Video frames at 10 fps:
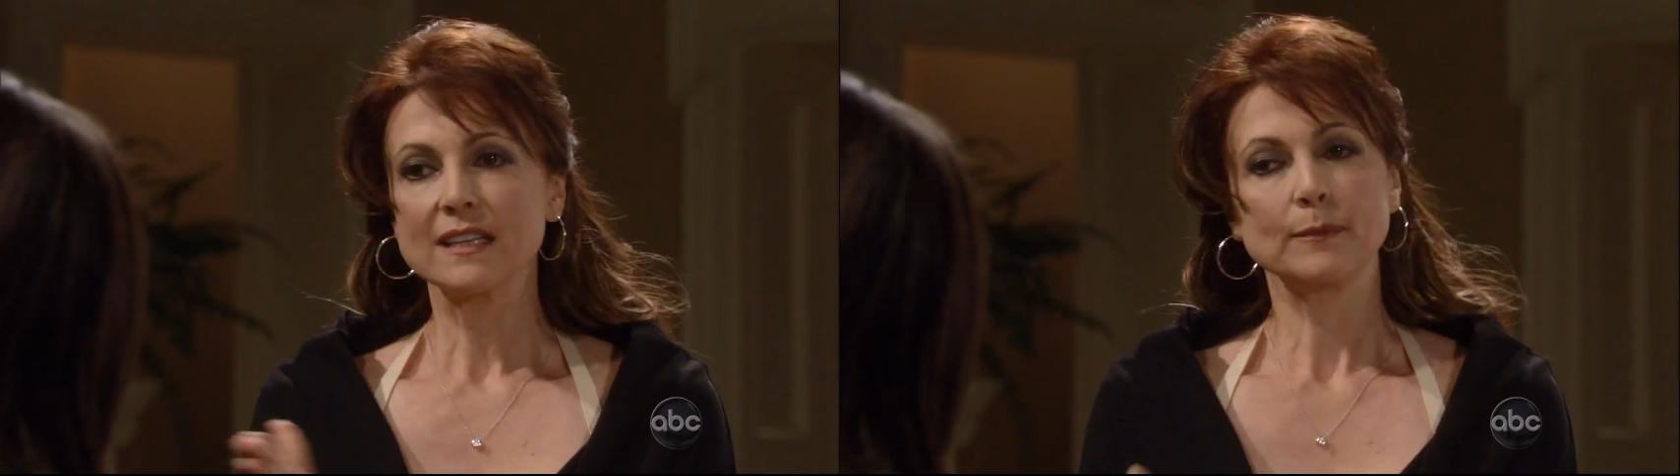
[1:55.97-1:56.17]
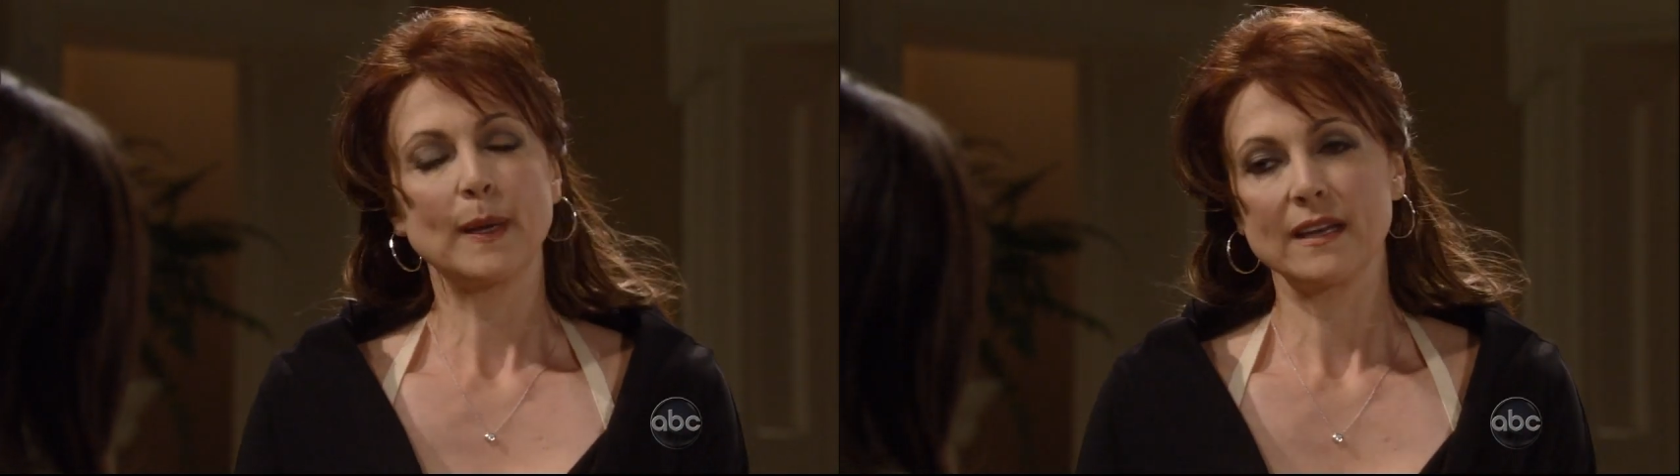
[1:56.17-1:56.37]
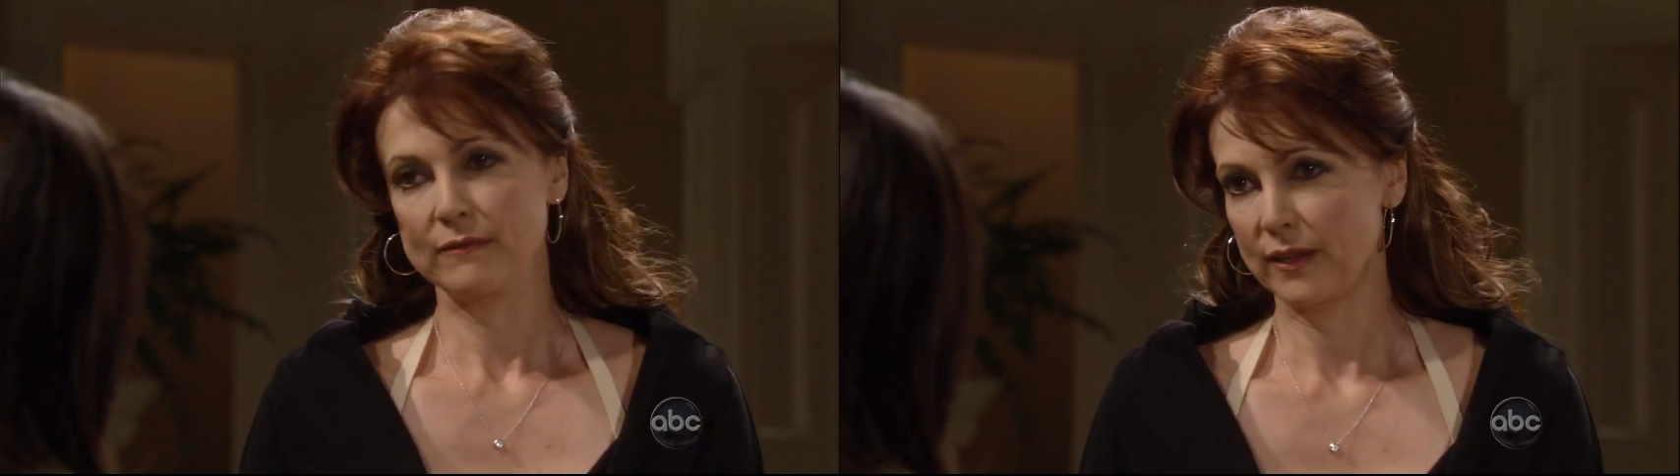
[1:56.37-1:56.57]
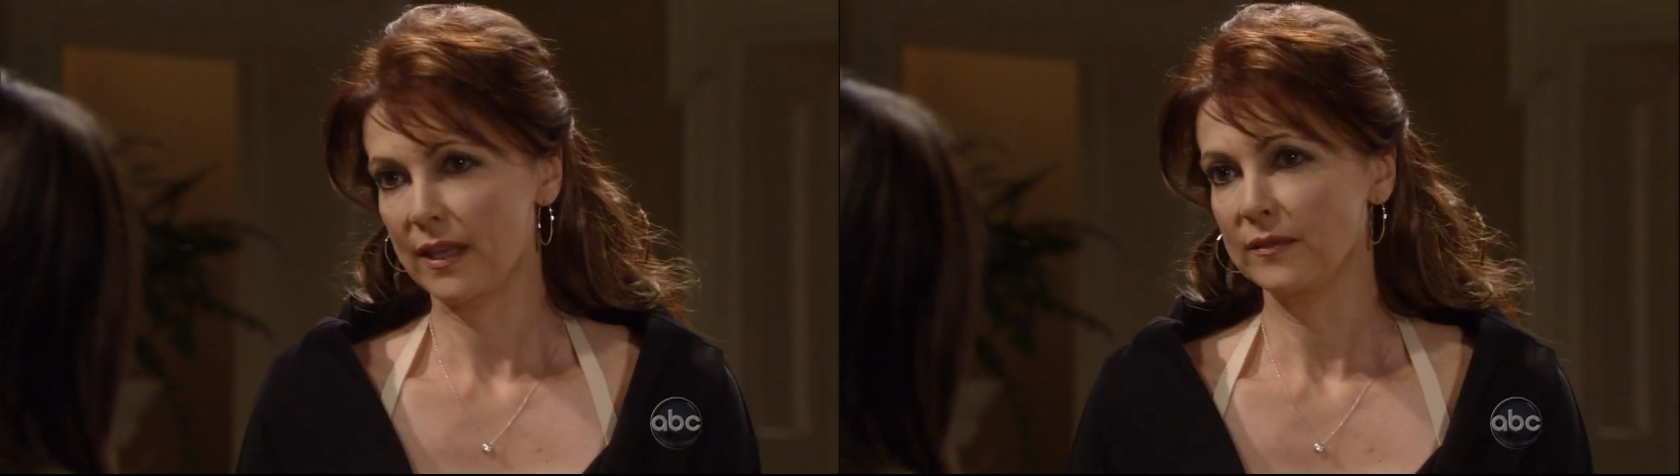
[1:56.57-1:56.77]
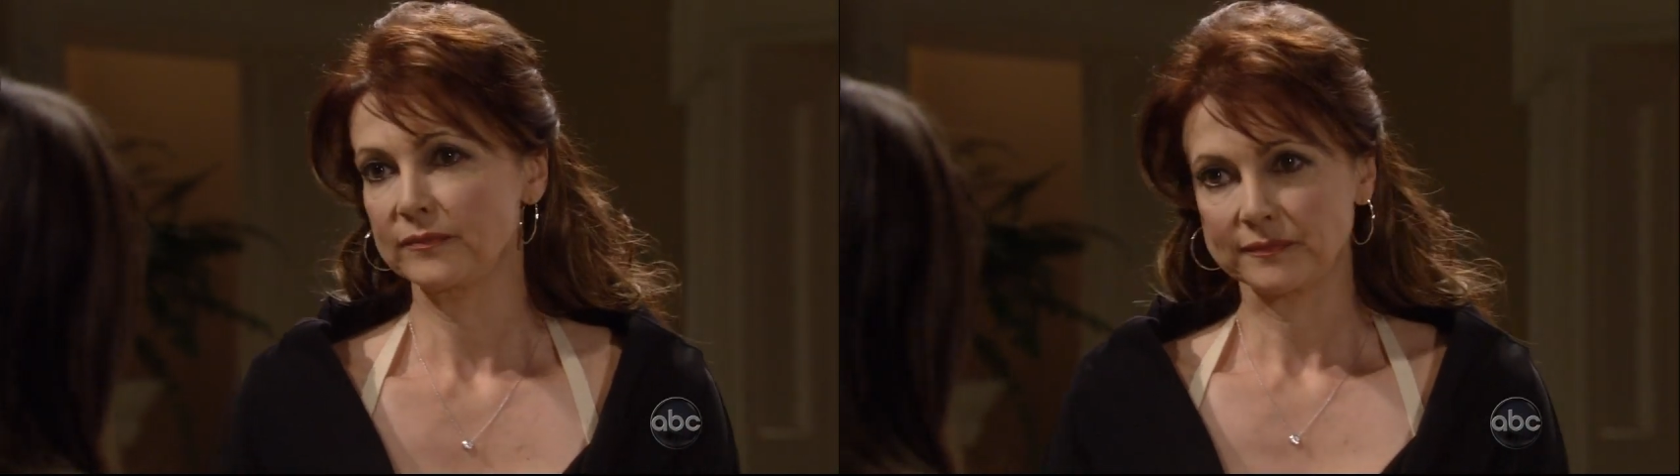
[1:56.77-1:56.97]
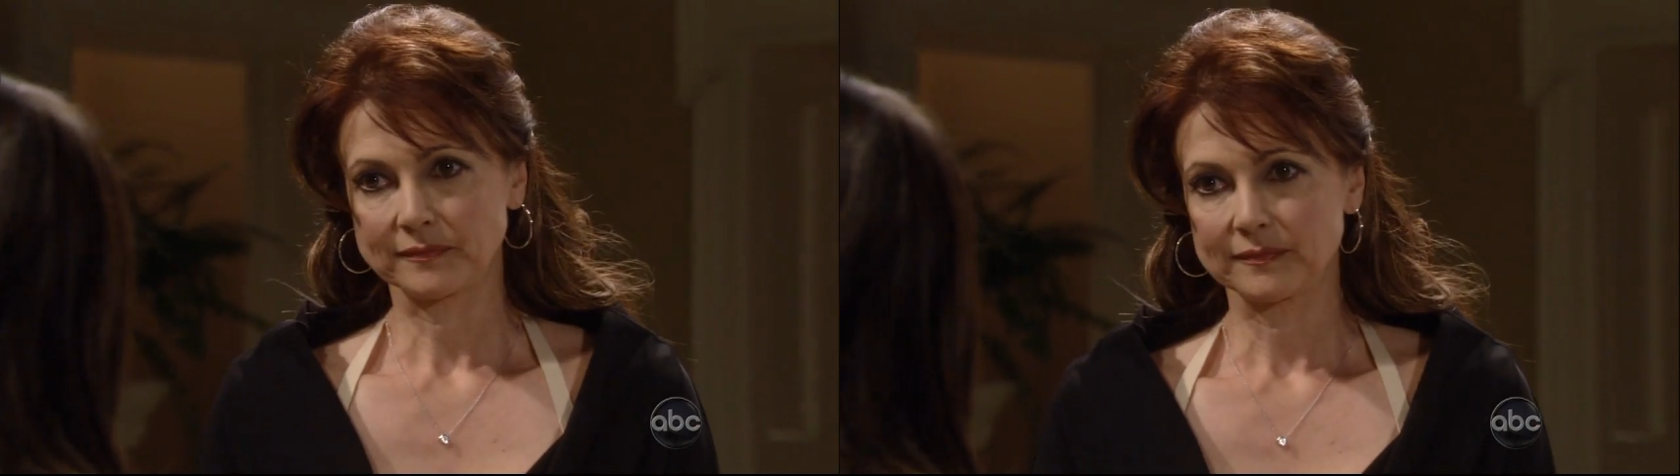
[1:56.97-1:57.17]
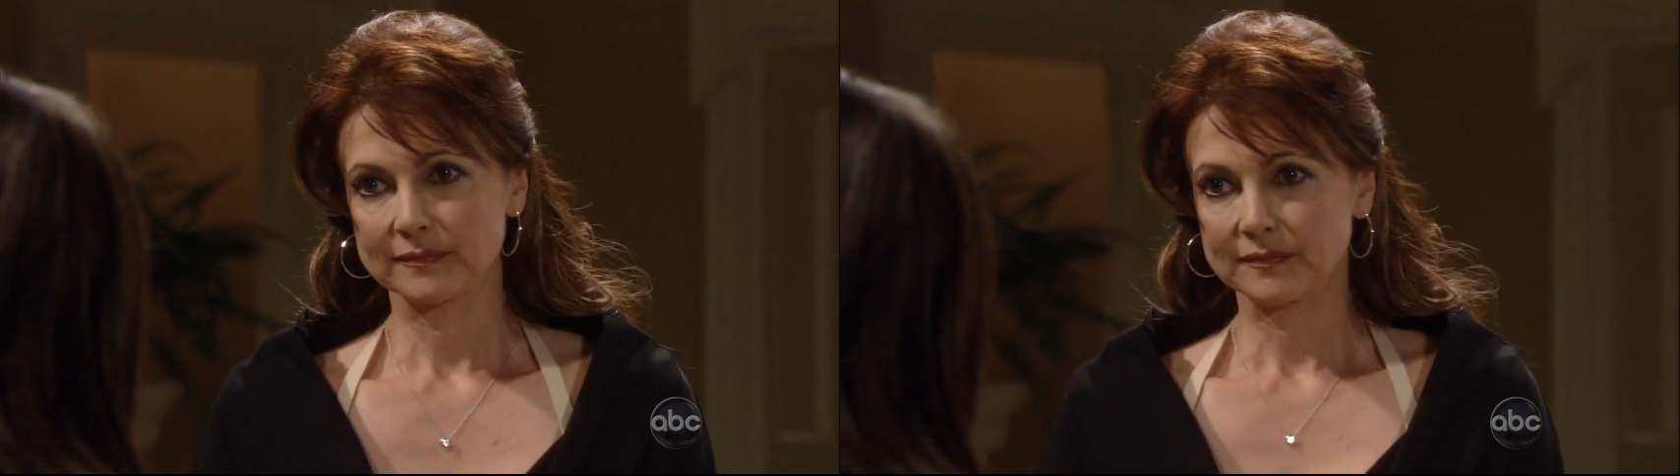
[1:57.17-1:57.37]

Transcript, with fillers: can explain everything. Don't.